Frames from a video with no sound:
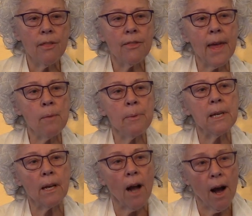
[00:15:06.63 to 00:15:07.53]
they
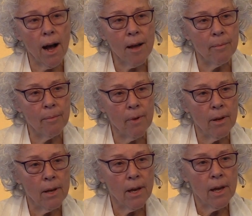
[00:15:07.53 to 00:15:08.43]
become
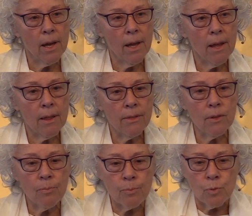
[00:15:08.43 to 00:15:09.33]

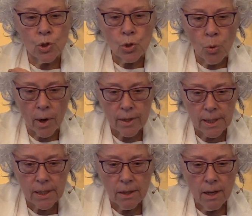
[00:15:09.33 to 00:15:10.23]
the
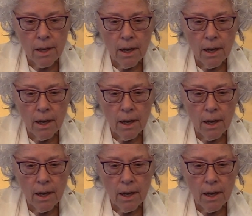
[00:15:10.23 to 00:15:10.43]
source